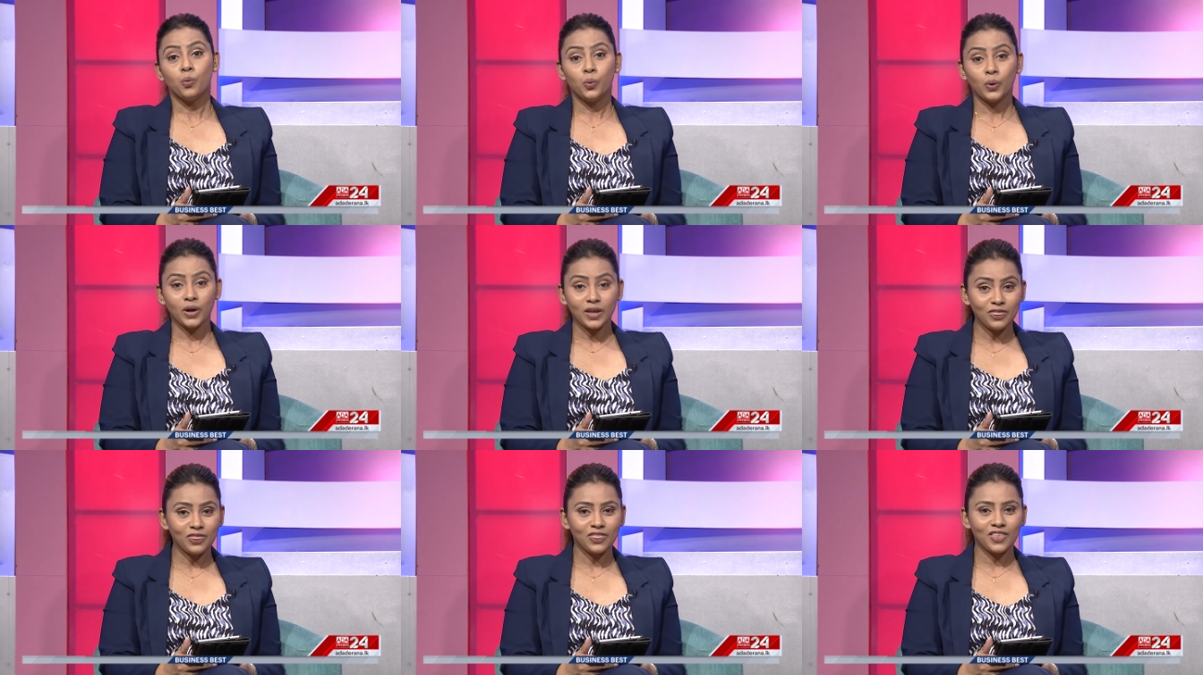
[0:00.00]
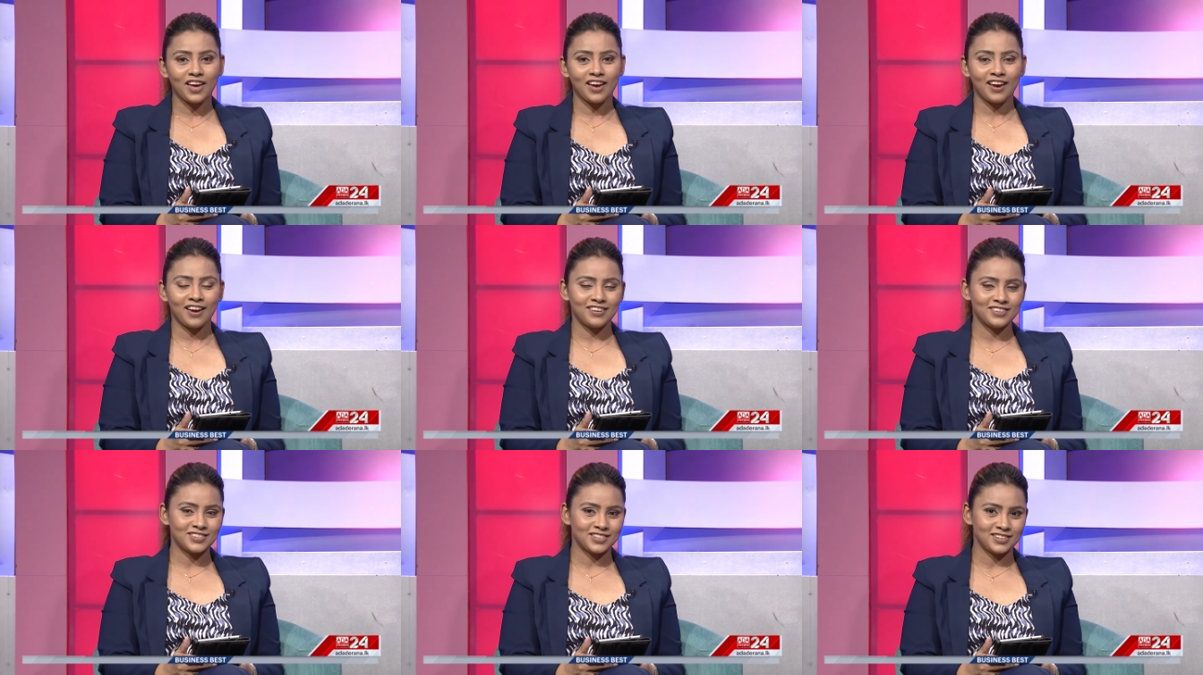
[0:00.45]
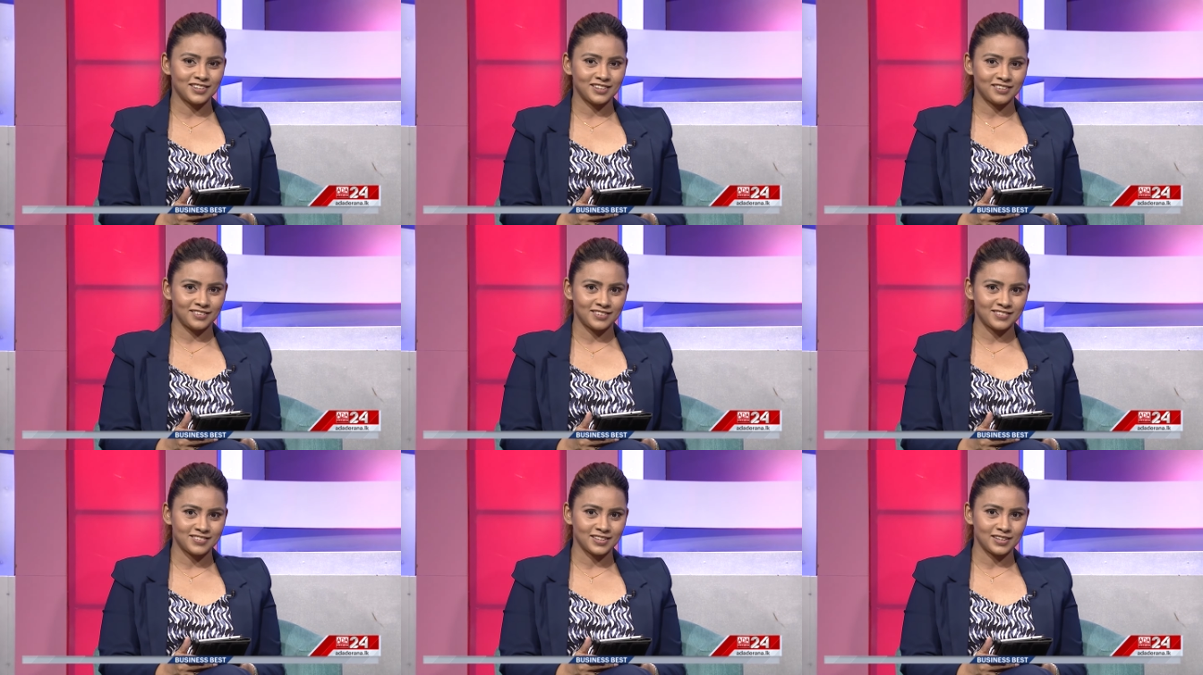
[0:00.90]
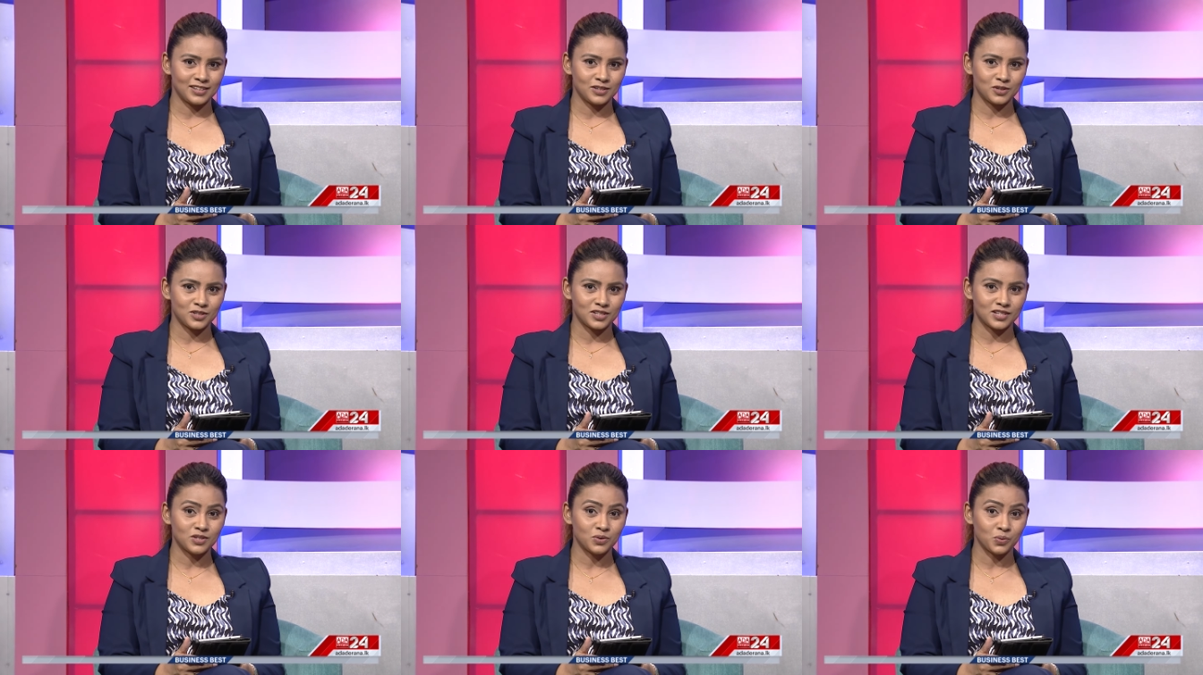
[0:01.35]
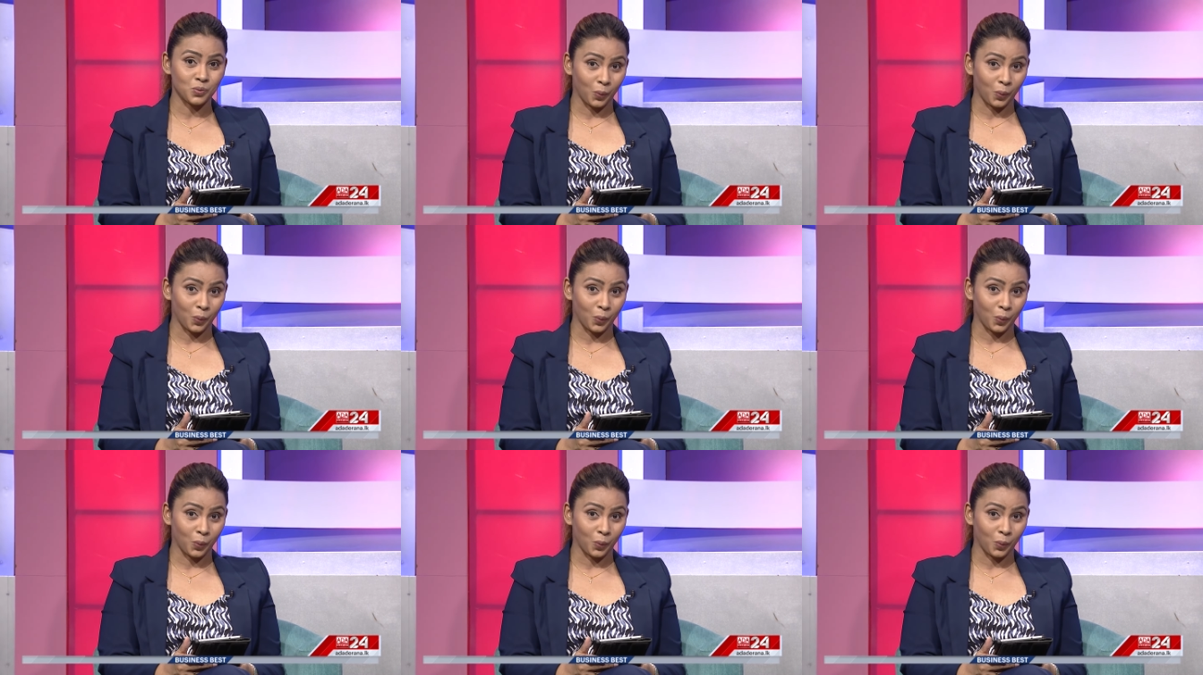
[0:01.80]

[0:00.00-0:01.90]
with their engineering solutions,